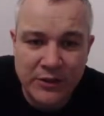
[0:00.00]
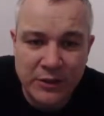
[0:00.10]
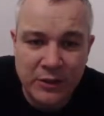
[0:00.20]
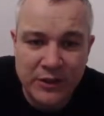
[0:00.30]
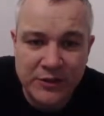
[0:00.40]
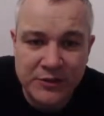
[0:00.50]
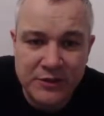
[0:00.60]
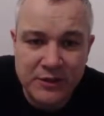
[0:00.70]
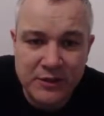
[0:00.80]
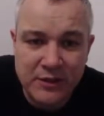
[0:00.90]
What are you going to do,
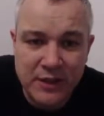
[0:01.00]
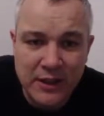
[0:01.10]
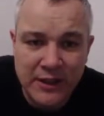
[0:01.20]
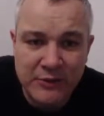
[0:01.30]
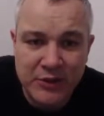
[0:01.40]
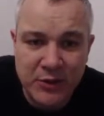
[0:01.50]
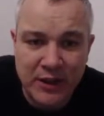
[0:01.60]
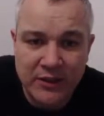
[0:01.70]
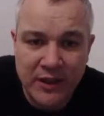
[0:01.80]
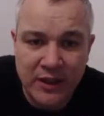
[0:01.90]
Lucas?
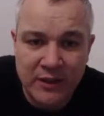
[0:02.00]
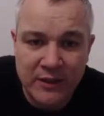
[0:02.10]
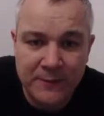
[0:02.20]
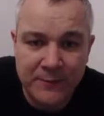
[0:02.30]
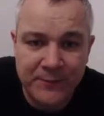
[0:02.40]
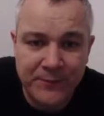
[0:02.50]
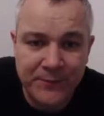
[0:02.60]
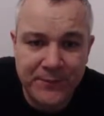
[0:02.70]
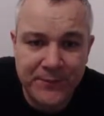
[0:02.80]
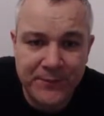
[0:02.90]
Gives it to Arteaga.
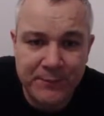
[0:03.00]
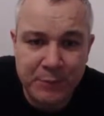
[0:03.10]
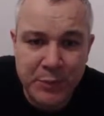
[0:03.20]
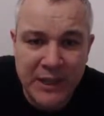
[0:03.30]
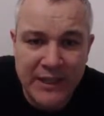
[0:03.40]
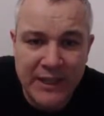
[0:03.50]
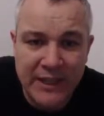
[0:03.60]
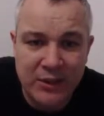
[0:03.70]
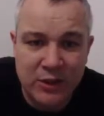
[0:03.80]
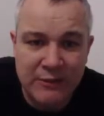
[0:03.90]

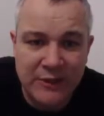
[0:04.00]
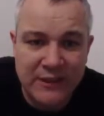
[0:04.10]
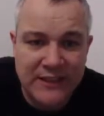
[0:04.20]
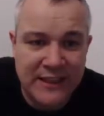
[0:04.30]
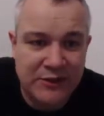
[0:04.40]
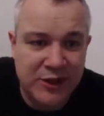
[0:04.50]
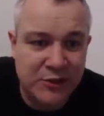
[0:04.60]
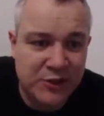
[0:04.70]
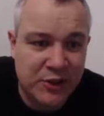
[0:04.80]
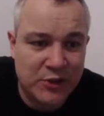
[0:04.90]
Played in looking for
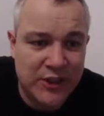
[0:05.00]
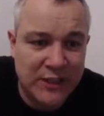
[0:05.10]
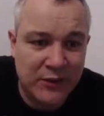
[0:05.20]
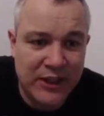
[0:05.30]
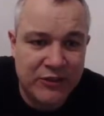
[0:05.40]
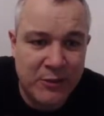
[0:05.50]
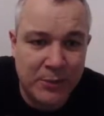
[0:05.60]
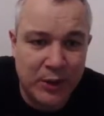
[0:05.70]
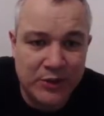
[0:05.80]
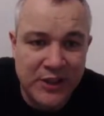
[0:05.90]
Latanzio. It's a good tackle on
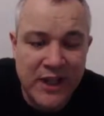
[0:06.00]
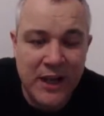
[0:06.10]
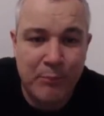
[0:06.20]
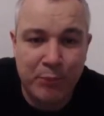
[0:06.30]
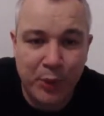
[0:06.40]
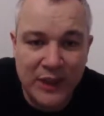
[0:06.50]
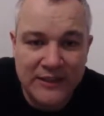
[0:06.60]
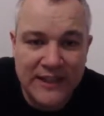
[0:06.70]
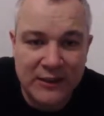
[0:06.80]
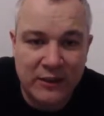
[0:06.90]
the edge of the box. And a
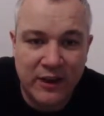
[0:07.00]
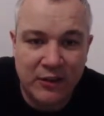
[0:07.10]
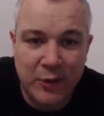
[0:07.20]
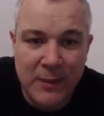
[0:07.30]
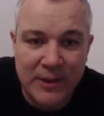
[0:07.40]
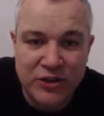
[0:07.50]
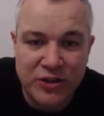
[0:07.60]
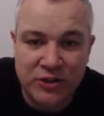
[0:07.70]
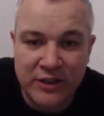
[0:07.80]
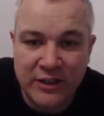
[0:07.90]
brilliant tackle on
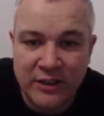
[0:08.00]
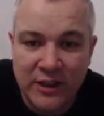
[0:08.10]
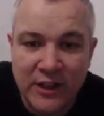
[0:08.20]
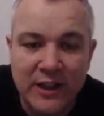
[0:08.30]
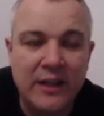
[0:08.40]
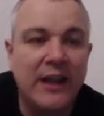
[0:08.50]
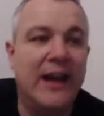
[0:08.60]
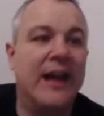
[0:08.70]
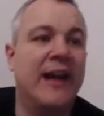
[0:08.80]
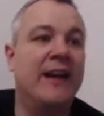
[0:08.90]
halfway by Shunker.
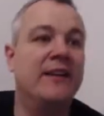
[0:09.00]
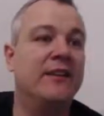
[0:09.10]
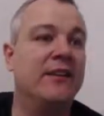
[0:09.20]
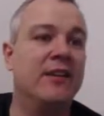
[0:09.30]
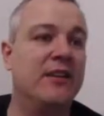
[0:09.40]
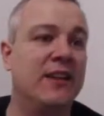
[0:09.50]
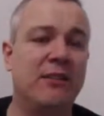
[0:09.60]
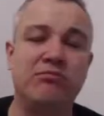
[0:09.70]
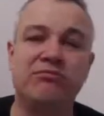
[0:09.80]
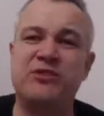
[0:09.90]
And
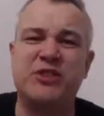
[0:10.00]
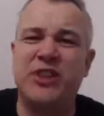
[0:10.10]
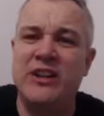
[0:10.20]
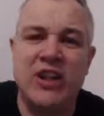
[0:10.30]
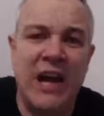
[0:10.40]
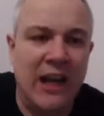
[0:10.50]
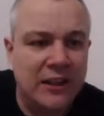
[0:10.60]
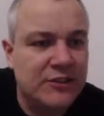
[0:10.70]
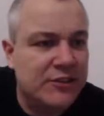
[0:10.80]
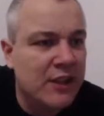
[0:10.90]

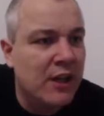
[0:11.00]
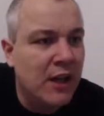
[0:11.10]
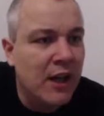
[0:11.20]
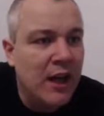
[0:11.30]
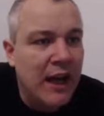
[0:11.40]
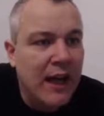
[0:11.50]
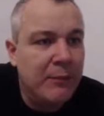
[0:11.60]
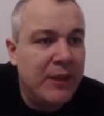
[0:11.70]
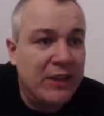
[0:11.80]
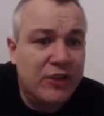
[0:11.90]
strange highlights.
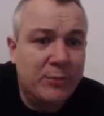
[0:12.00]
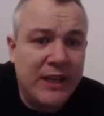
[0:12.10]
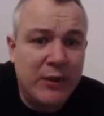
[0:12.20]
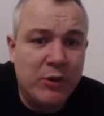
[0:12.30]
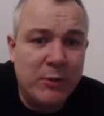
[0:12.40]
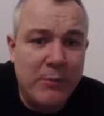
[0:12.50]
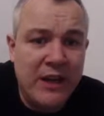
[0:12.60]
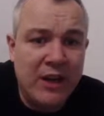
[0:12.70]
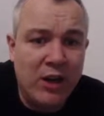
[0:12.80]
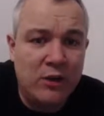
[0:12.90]
But that should be it.
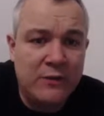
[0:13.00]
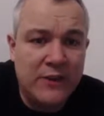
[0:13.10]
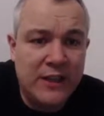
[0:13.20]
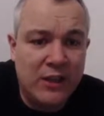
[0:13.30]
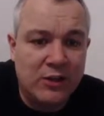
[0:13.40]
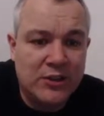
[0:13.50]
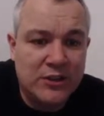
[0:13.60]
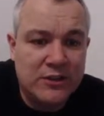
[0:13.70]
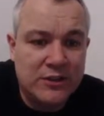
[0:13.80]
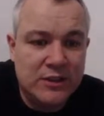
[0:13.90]
We're a minute over the
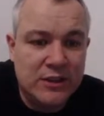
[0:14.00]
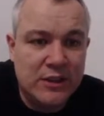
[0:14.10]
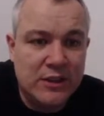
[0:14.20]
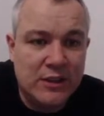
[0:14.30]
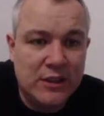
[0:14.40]
allotted.